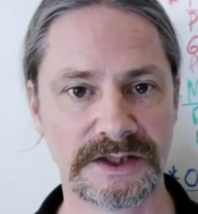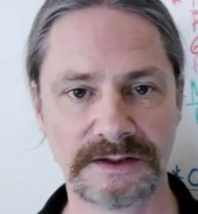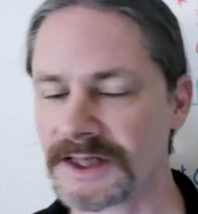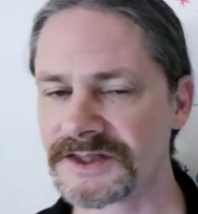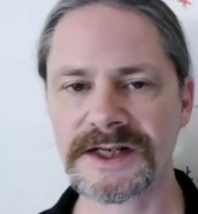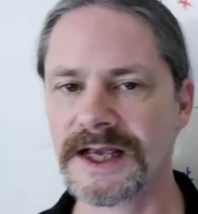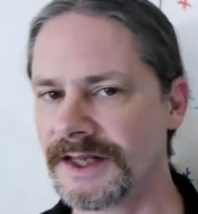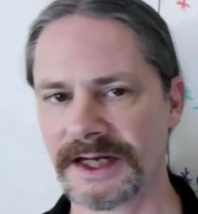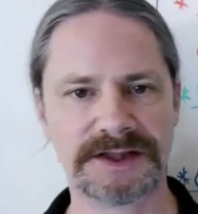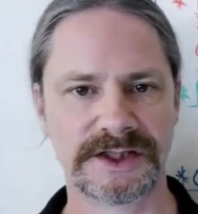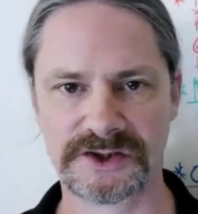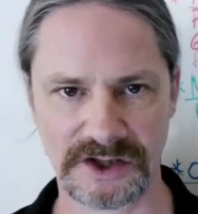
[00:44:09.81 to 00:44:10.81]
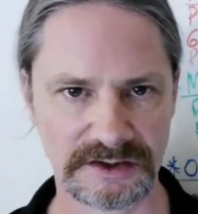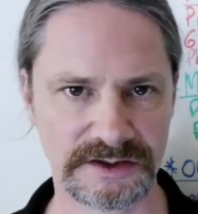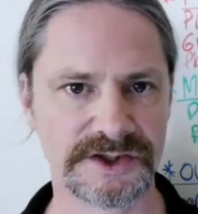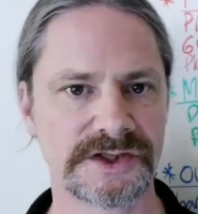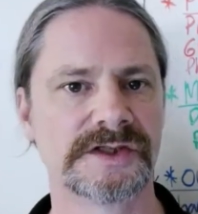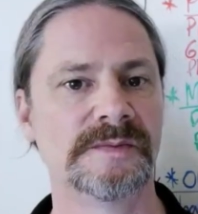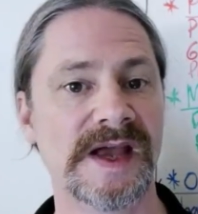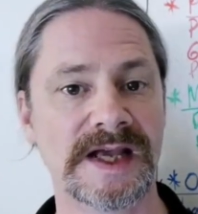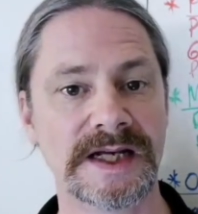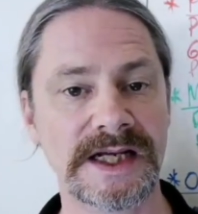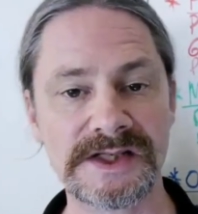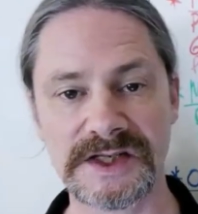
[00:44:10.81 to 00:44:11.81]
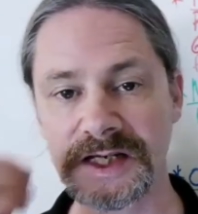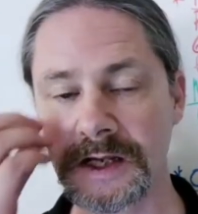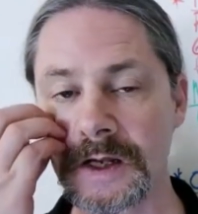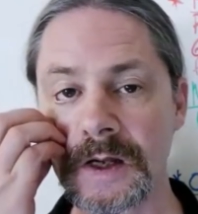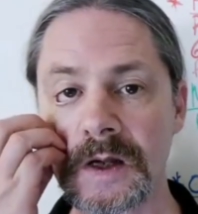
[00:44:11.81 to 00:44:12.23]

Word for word: let's say that it's exalted, just to make it easy,